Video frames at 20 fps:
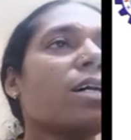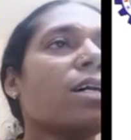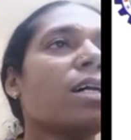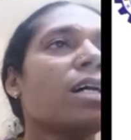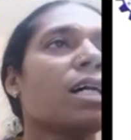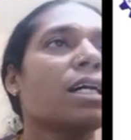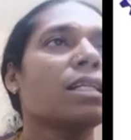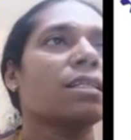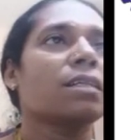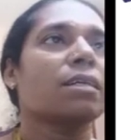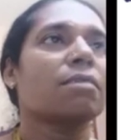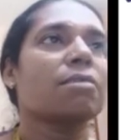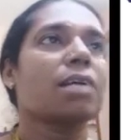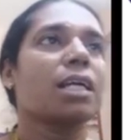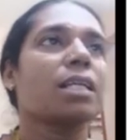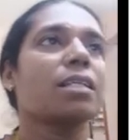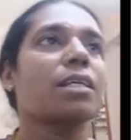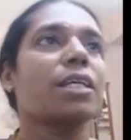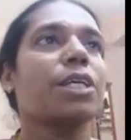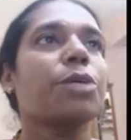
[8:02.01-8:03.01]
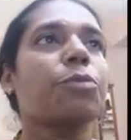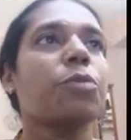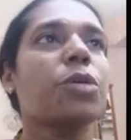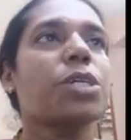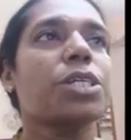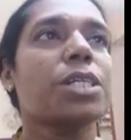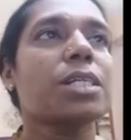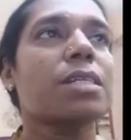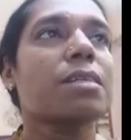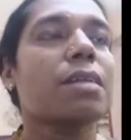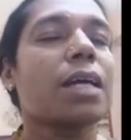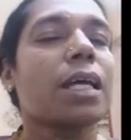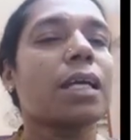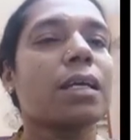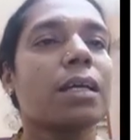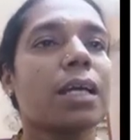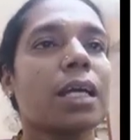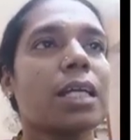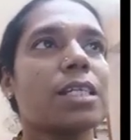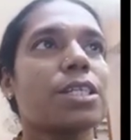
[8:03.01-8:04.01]
and write the equations
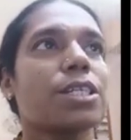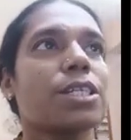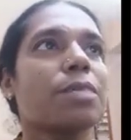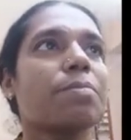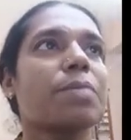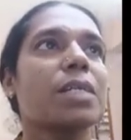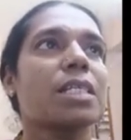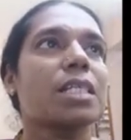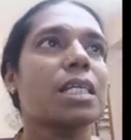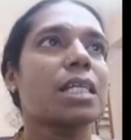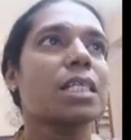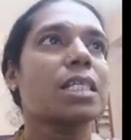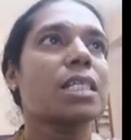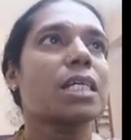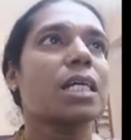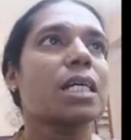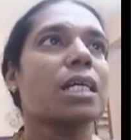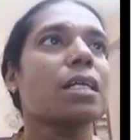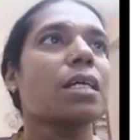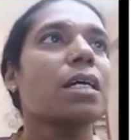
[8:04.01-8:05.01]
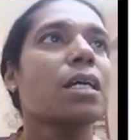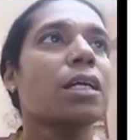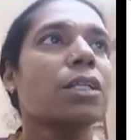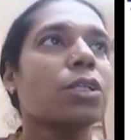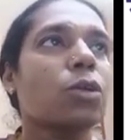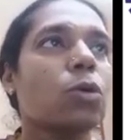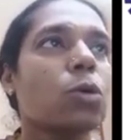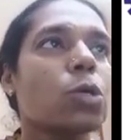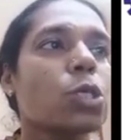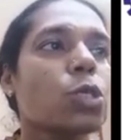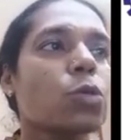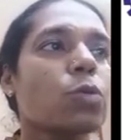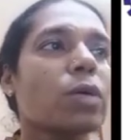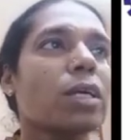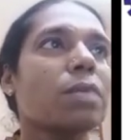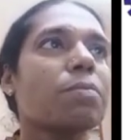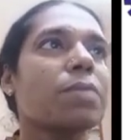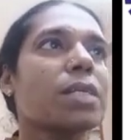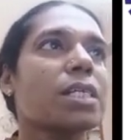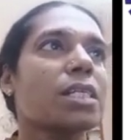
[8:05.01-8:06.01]
like ht plus hr the whole
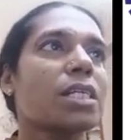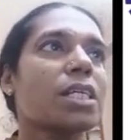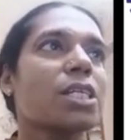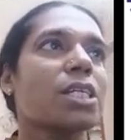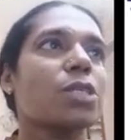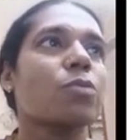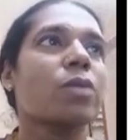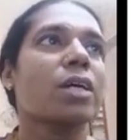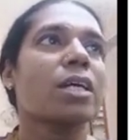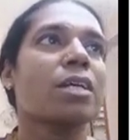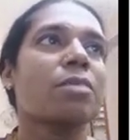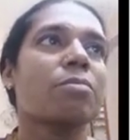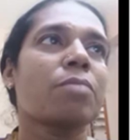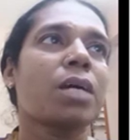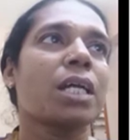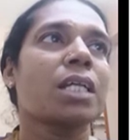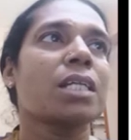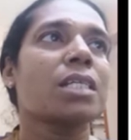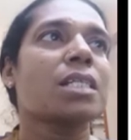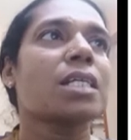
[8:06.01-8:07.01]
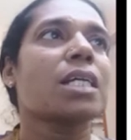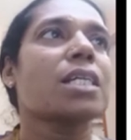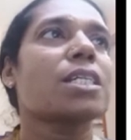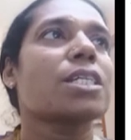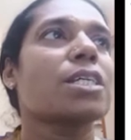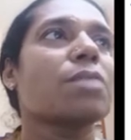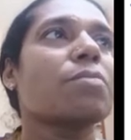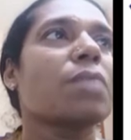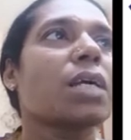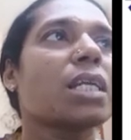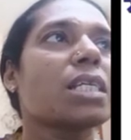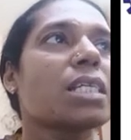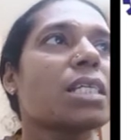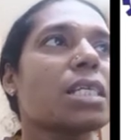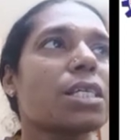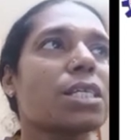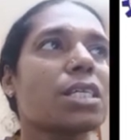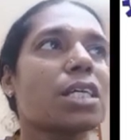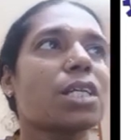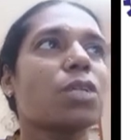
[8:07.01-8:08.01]
square plus d square minus ht minus
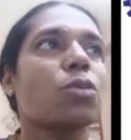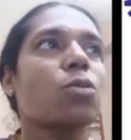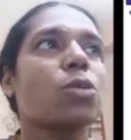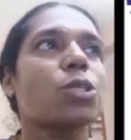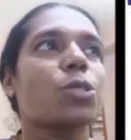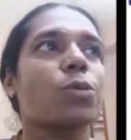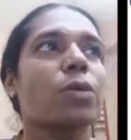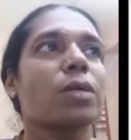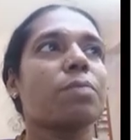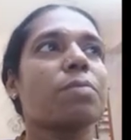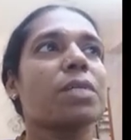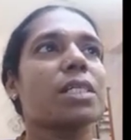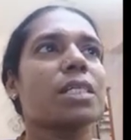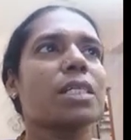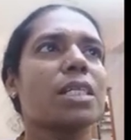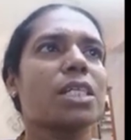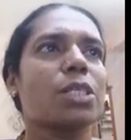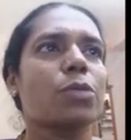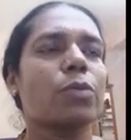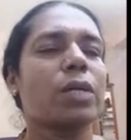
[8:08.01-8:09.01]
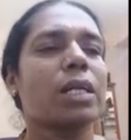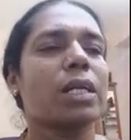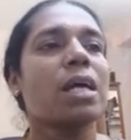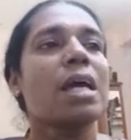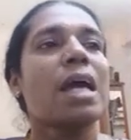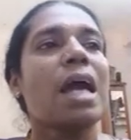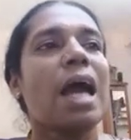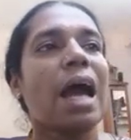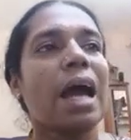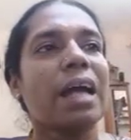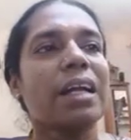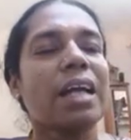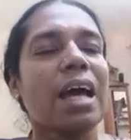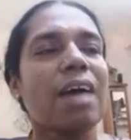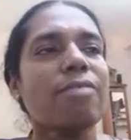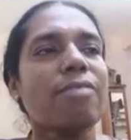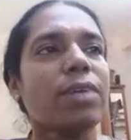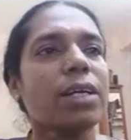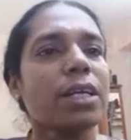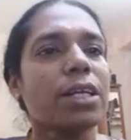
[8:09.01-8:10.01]
hr the whole square plus d square. And
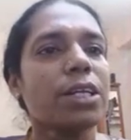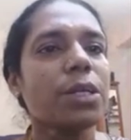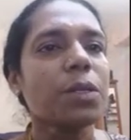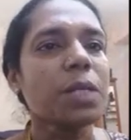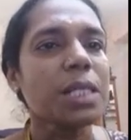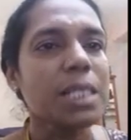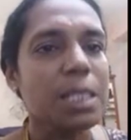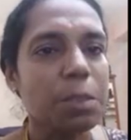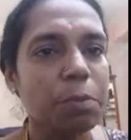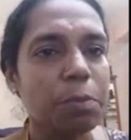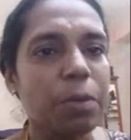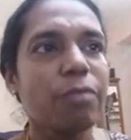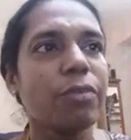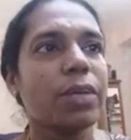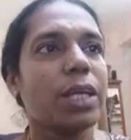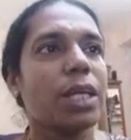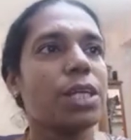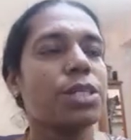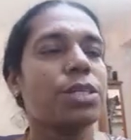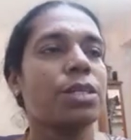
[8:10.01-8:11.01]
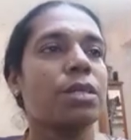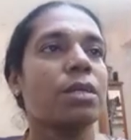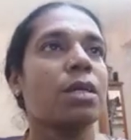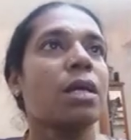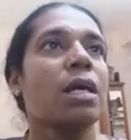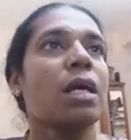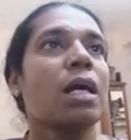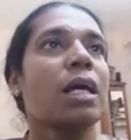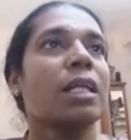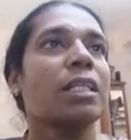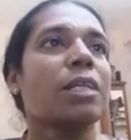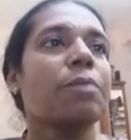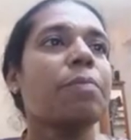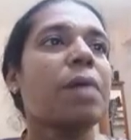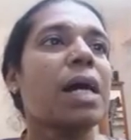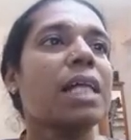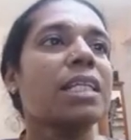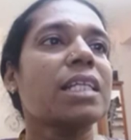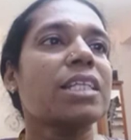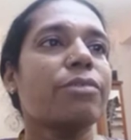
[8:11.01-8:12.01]
after continuous simplification, the
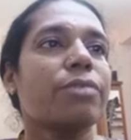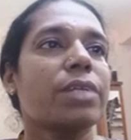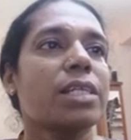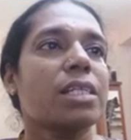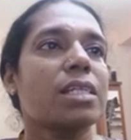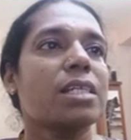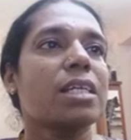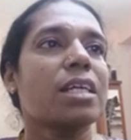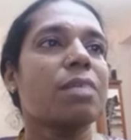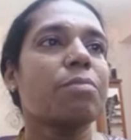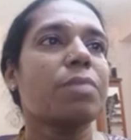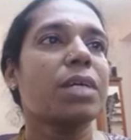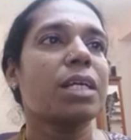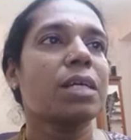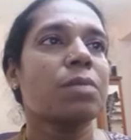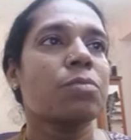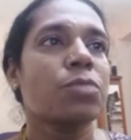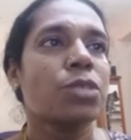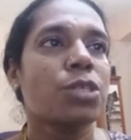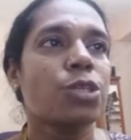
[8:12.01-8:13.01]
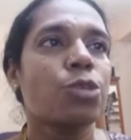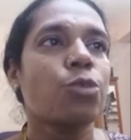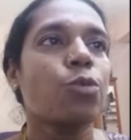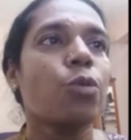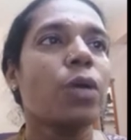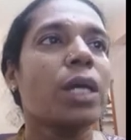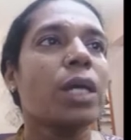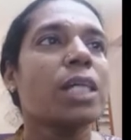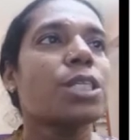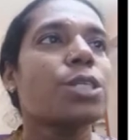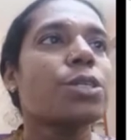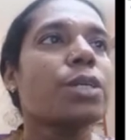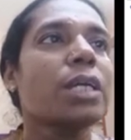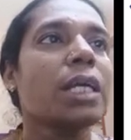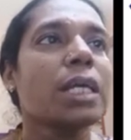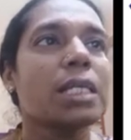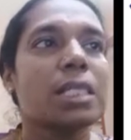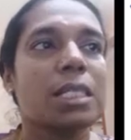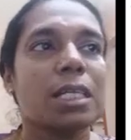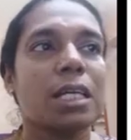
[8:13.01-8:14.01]
path difference del becomes 2ht
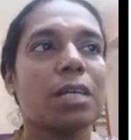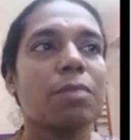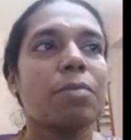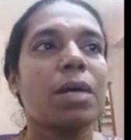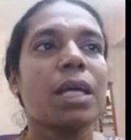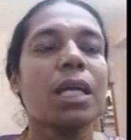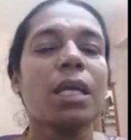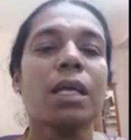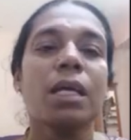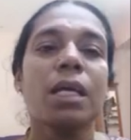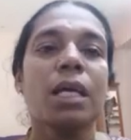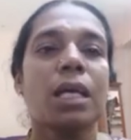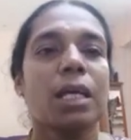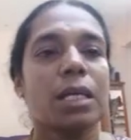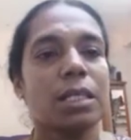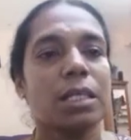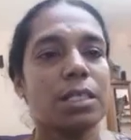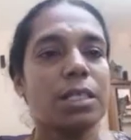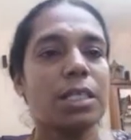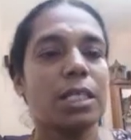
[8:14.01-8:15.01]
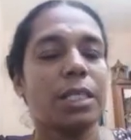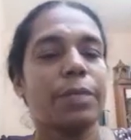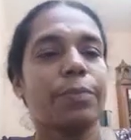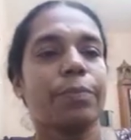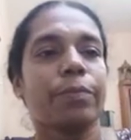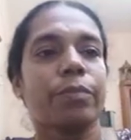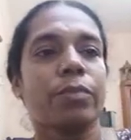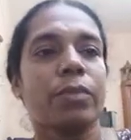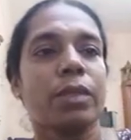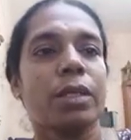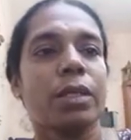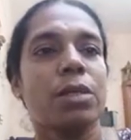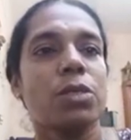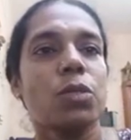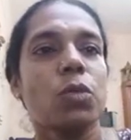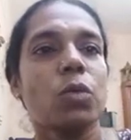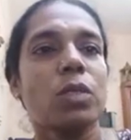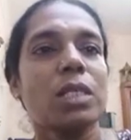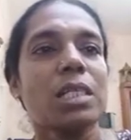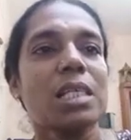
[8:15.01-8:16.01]
hr by d.
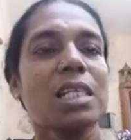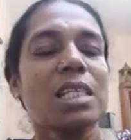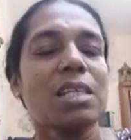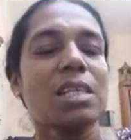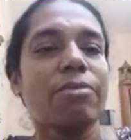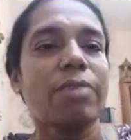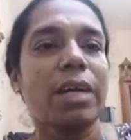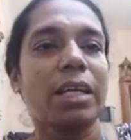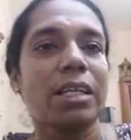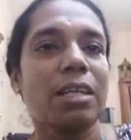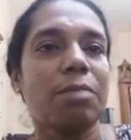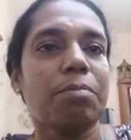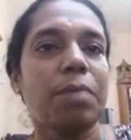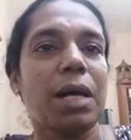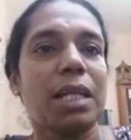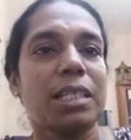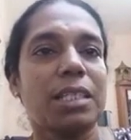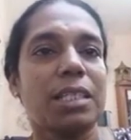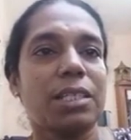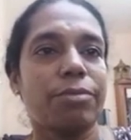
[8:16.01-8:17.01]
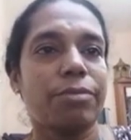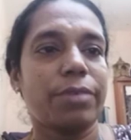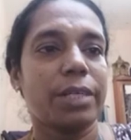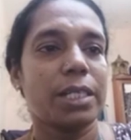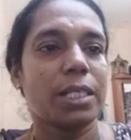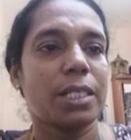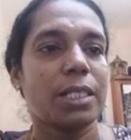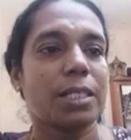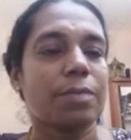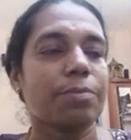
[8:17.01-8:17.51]
So this is the final path difference.